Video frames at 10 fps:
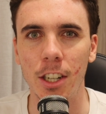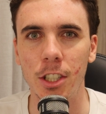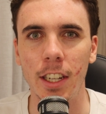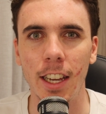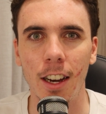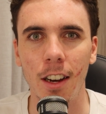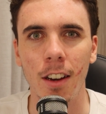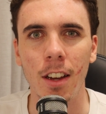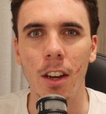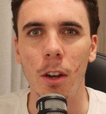Shadir,
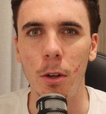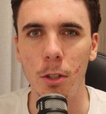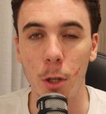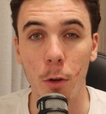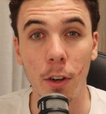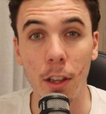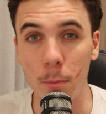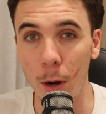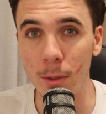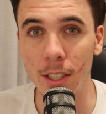who showed really
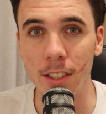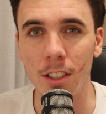promising